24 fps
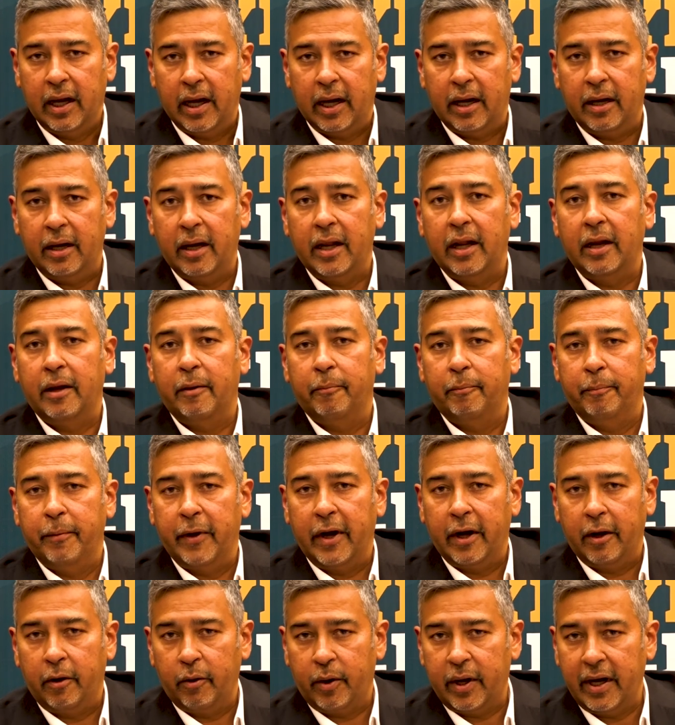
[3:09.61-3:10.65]
and, and
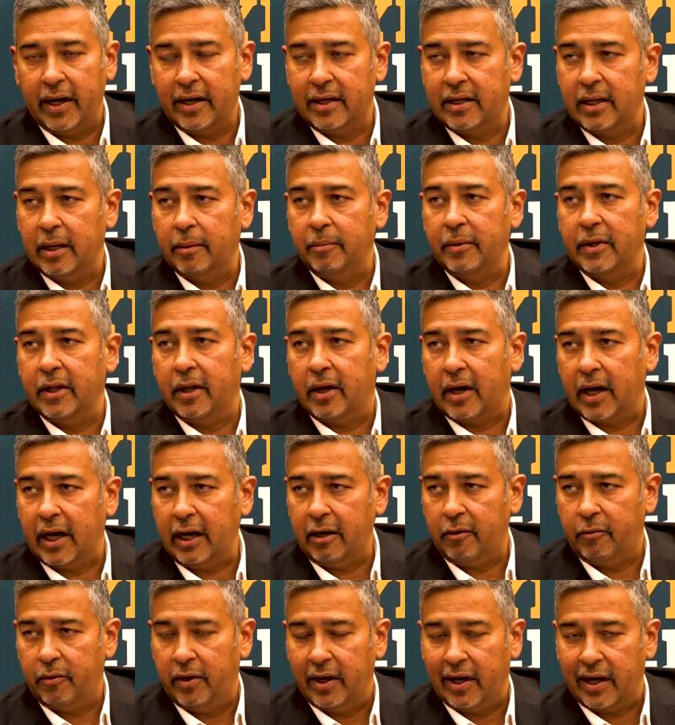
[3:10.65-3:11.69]
educate them in the
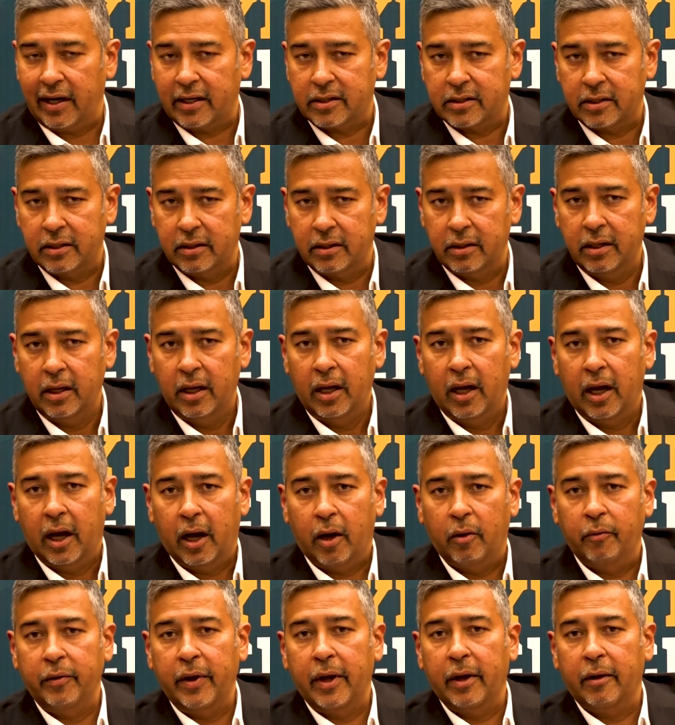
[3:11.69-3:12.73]
right direction,
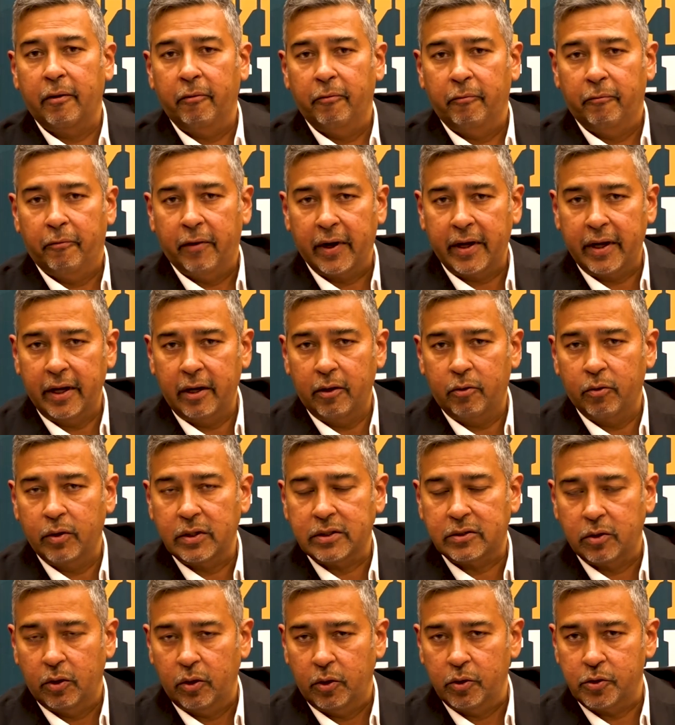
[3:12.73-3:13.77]
how we are working
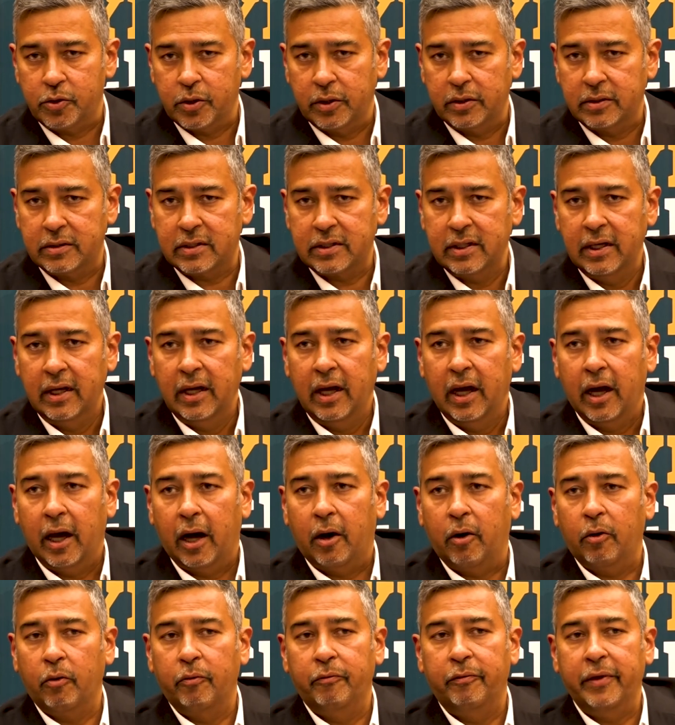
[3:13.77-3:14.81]
towards solutions,
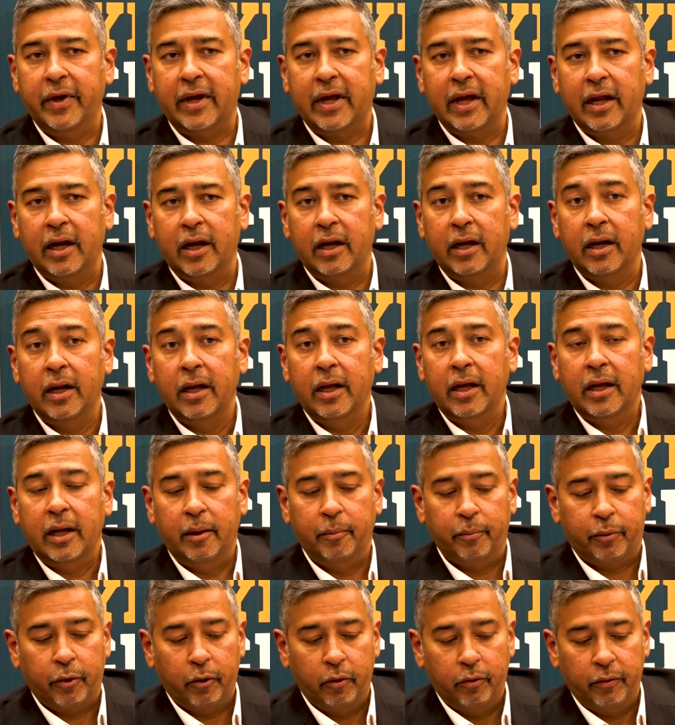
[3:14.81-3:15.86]
how we can
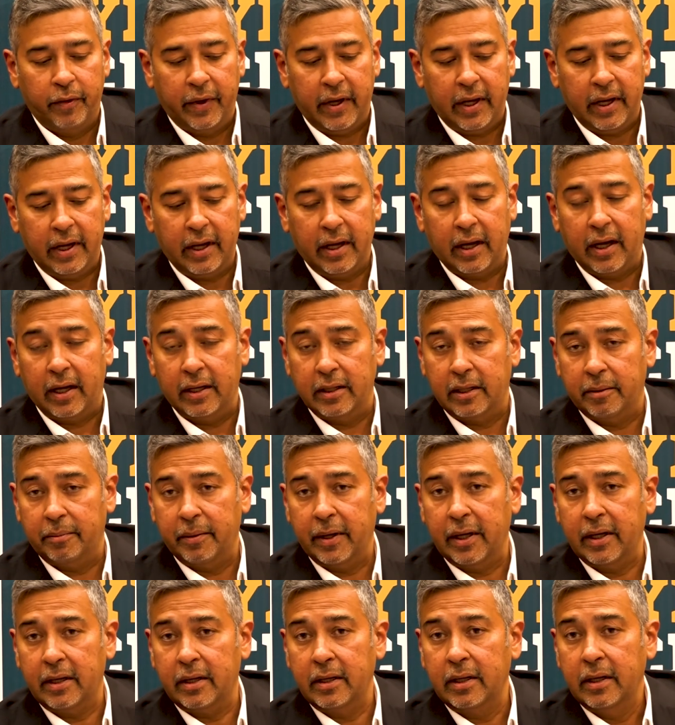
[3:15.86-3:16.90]
improve A,
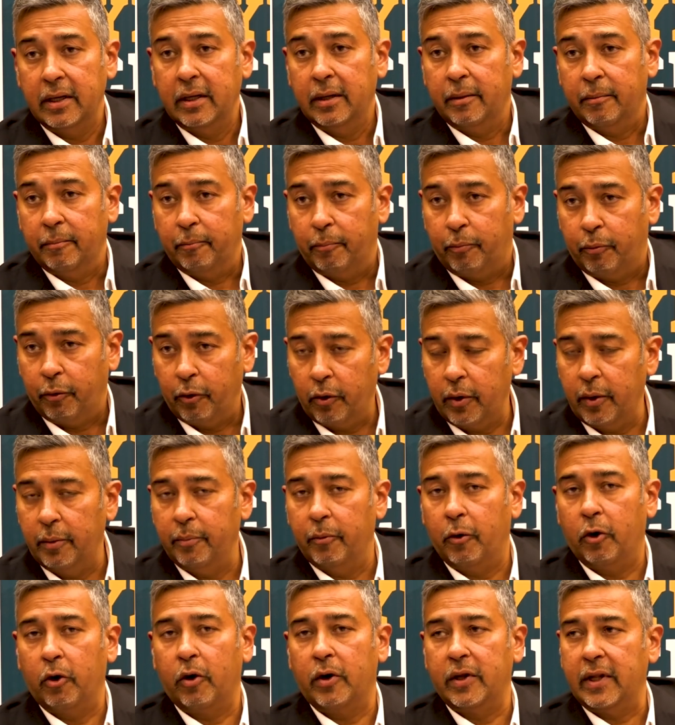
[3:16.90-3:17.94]
Hyderabad, put in
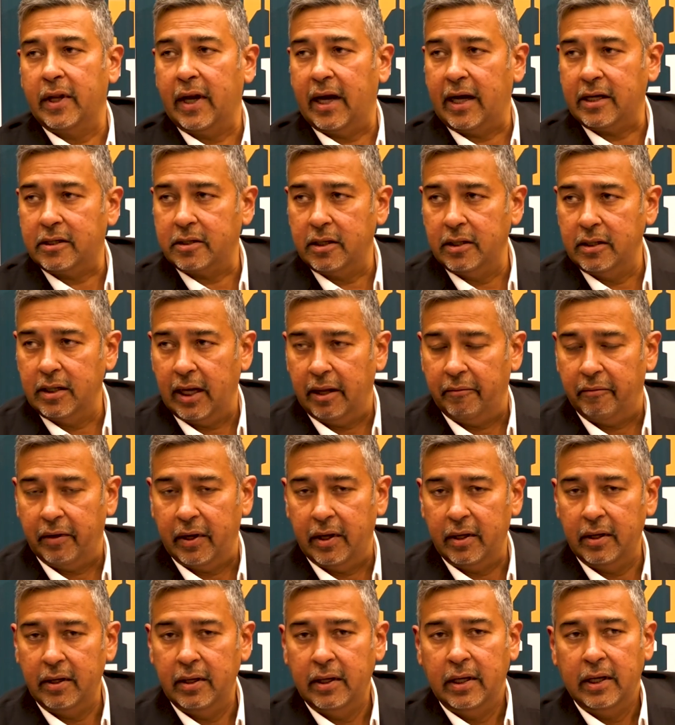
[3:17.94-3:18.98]
more on the national
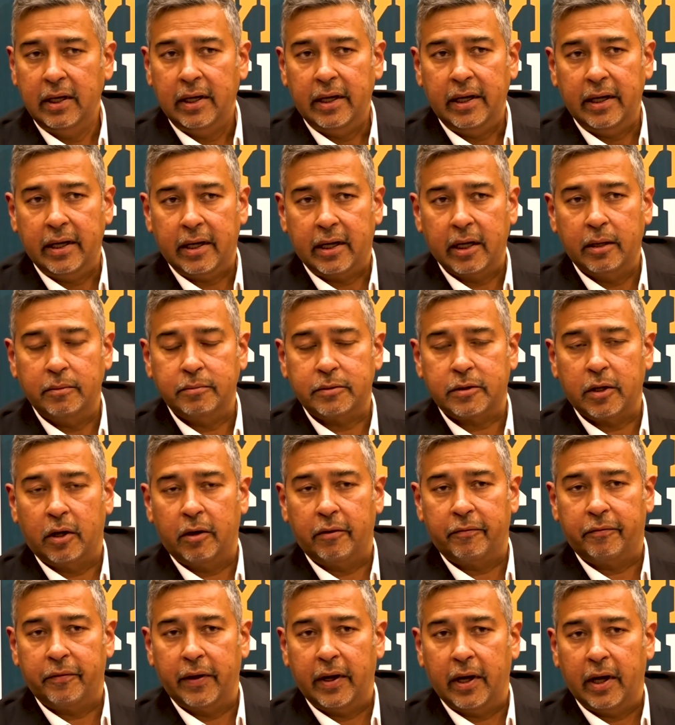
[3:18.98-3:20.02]
level in terms
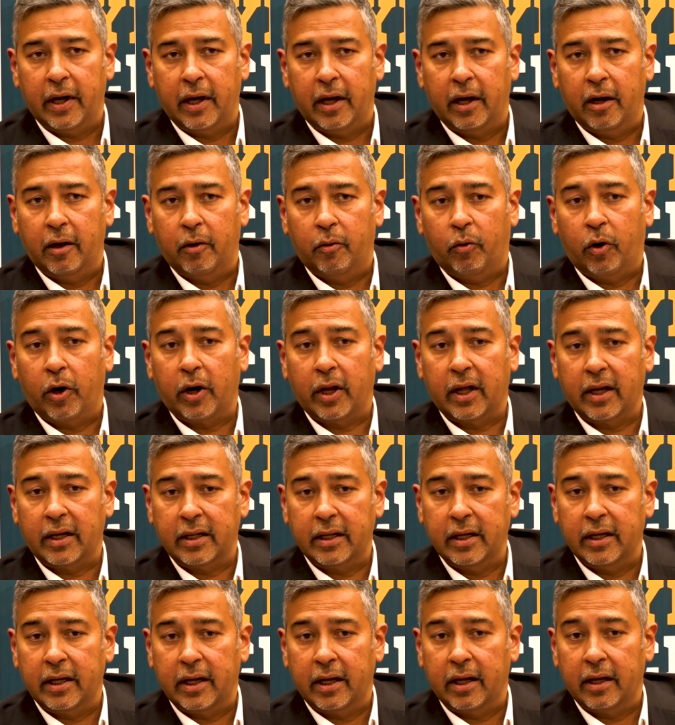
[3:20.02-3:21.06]
of uh, what are
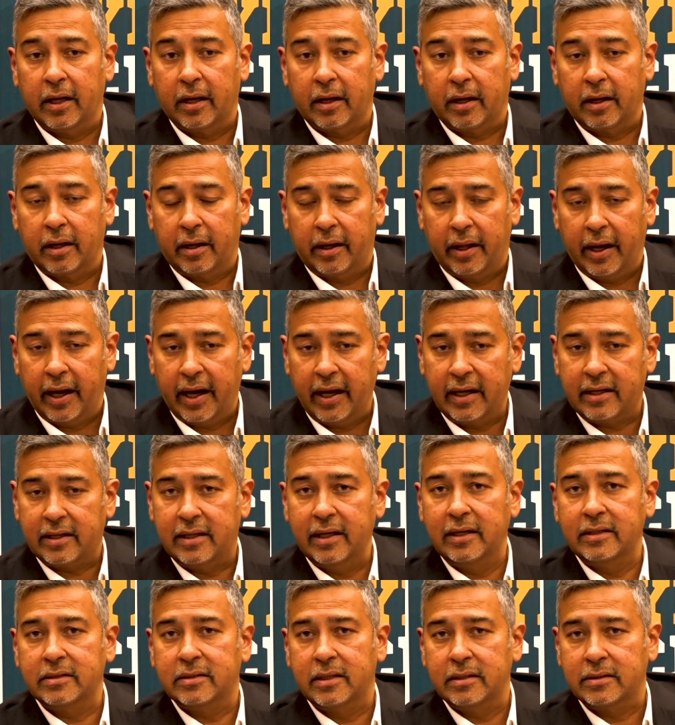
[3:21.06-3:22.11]
the great
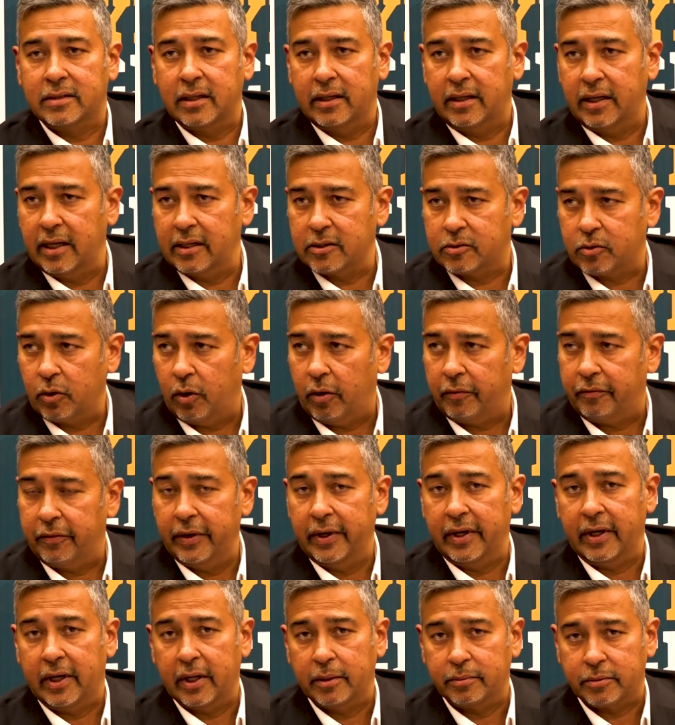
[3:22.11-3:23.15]
things the city has to offer
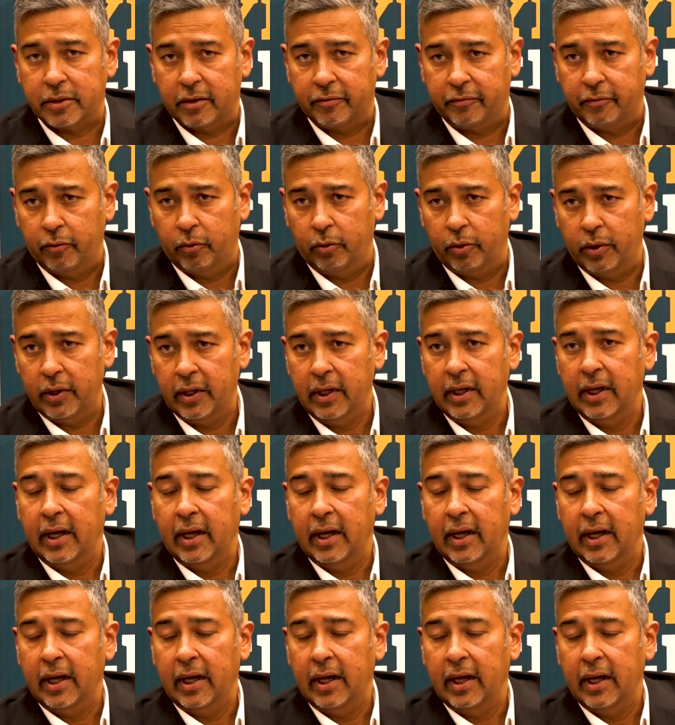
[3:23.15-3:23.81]
in terms of food